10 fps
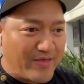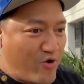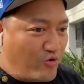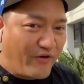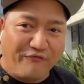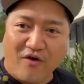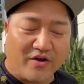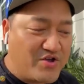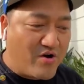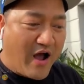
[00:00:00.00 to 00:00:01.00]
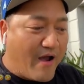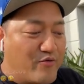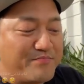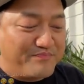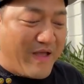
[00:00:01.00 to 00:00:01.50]
I'm like, who the fuck are you?
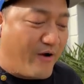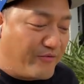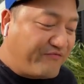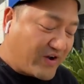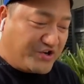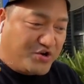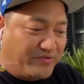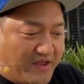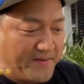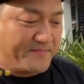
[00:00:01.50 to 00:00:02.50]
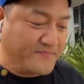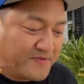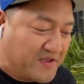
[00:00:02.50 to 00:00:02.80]
I would, I would fucking shoot them.